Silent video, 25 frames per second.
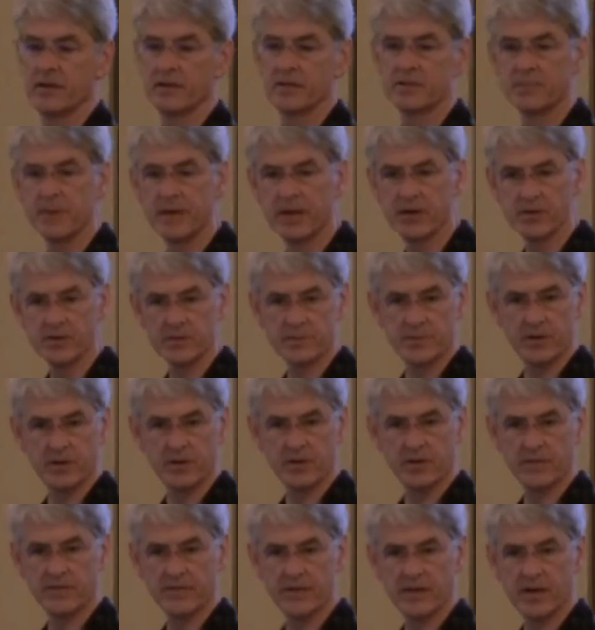uh, Speakers
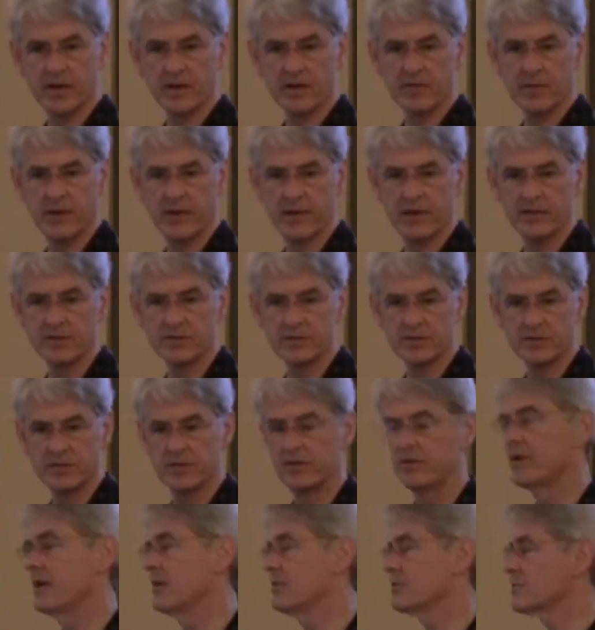Bureau of the Ayn Rand
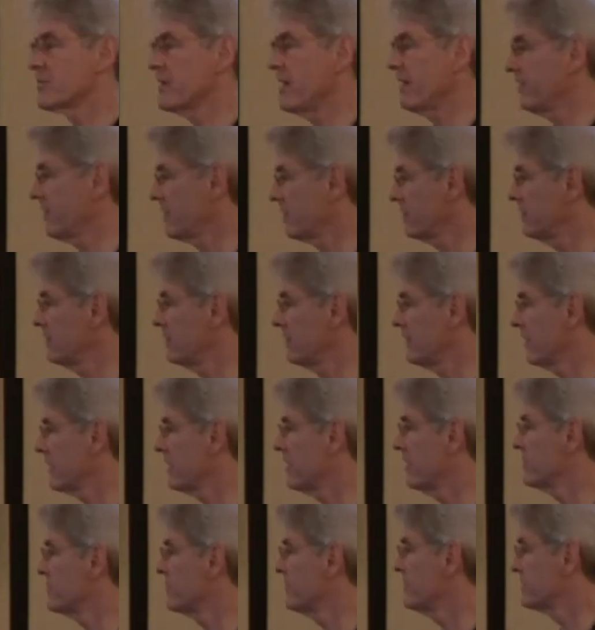Institute, and I was traveling all over the
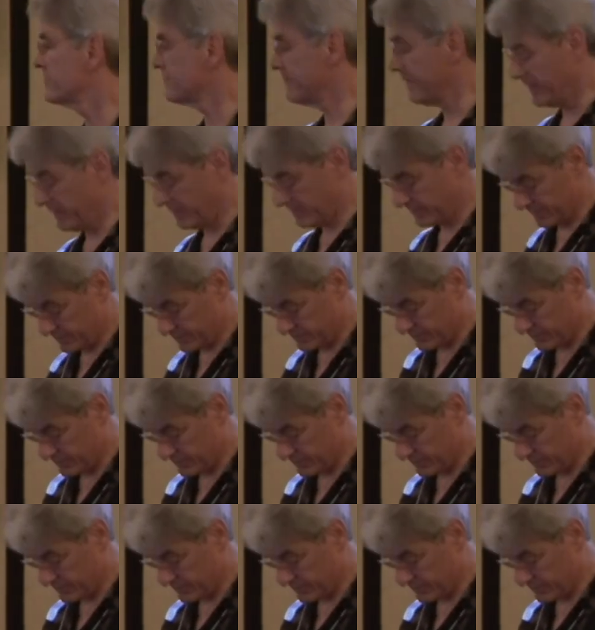country speaking